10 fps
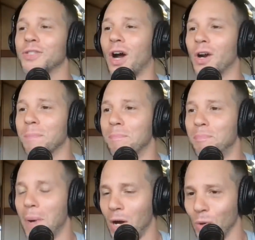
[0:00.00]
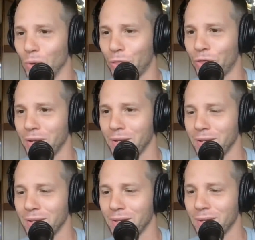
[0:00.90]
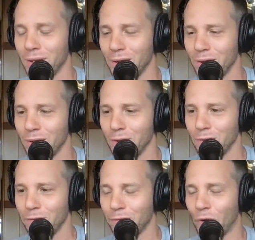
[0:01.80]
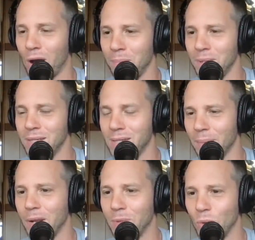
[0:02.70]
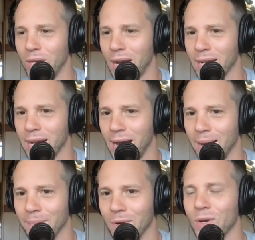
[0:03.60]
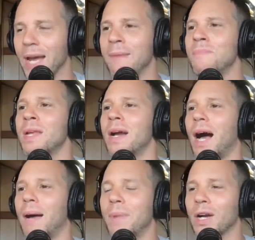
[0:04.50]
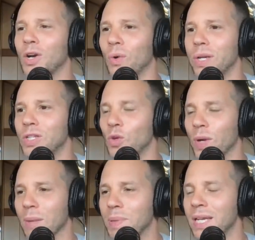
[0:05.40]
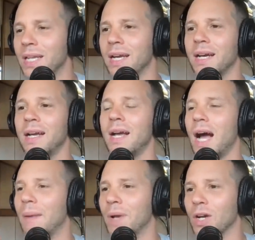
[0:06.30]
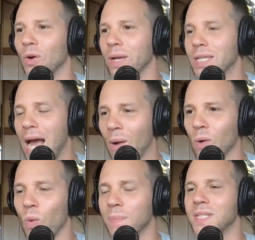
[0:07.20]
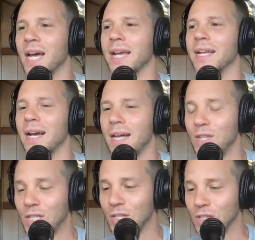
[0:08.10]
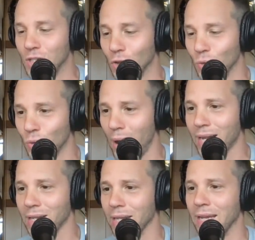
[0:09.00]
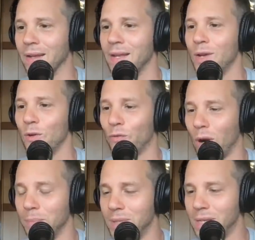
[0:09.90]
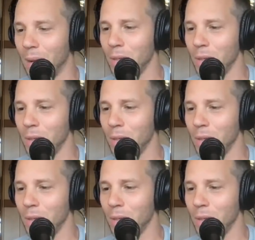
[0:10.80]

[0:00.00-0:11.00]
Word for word: these articles are both from WWE.com, okay? I'm not going to Wikipedia. I'm not going to our website. This is directly